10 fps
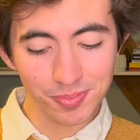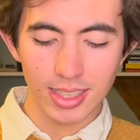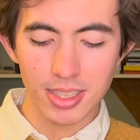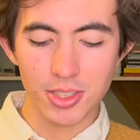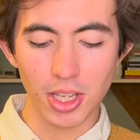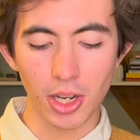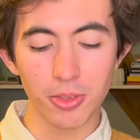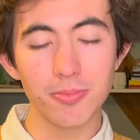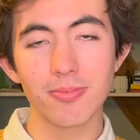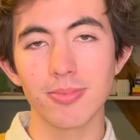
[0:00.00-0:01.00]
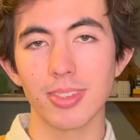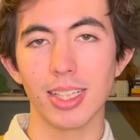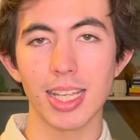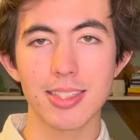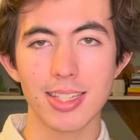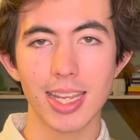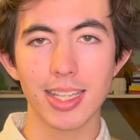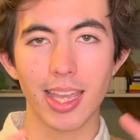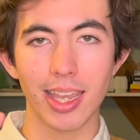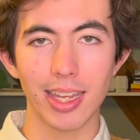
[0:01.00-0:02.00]
So let's take
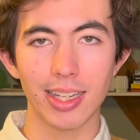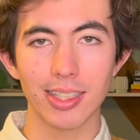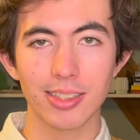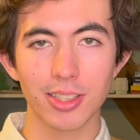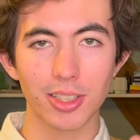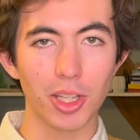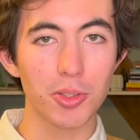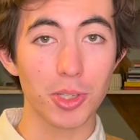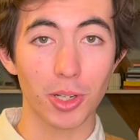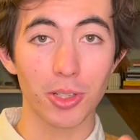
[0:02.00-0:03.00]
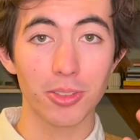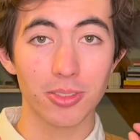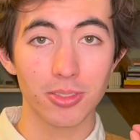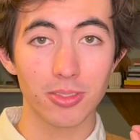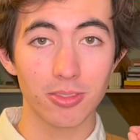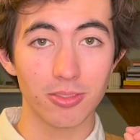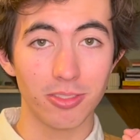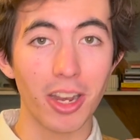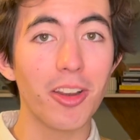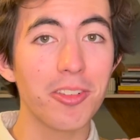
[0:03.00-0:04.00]
a closer,
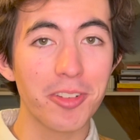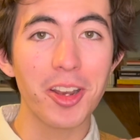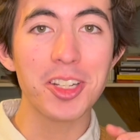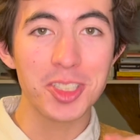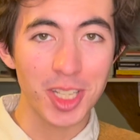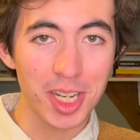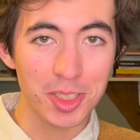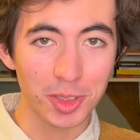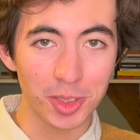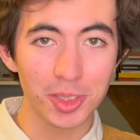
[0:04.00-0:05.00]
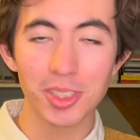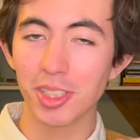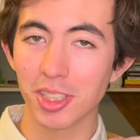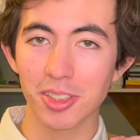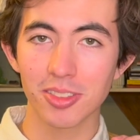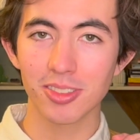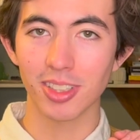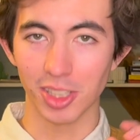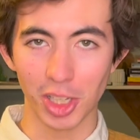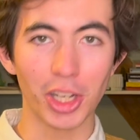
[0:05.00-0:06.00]
very, very gentle
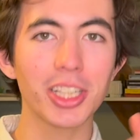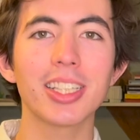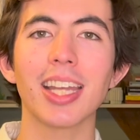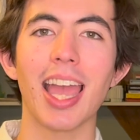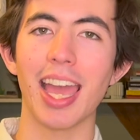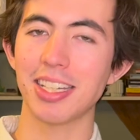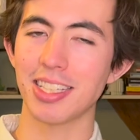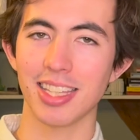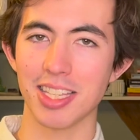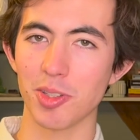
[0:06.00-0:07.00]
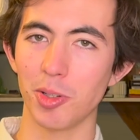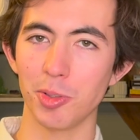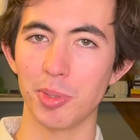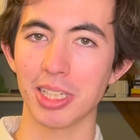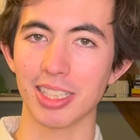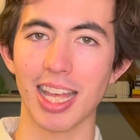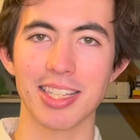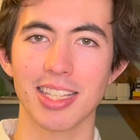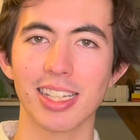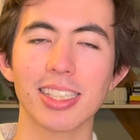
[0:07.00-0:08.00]
look at this Oldwin
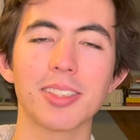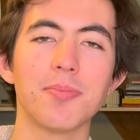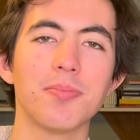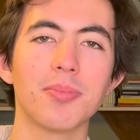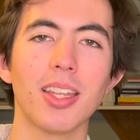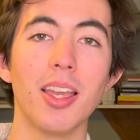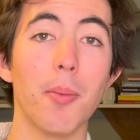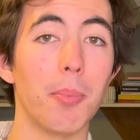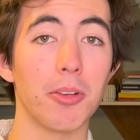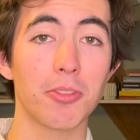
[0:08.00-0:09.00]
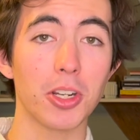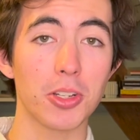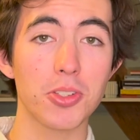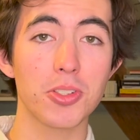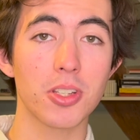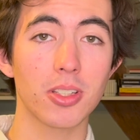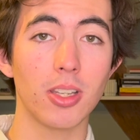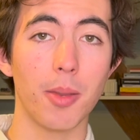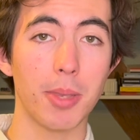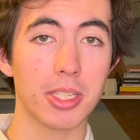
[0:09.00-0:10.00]
Classic. But first,
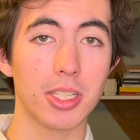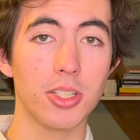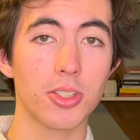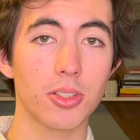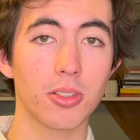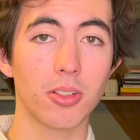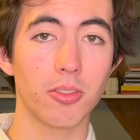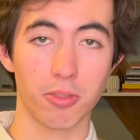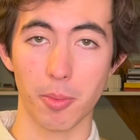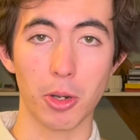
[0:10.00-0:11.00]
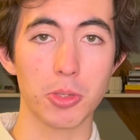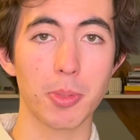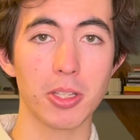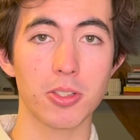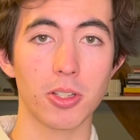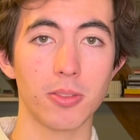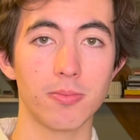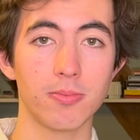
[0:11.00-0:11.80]
a message from our sponsor.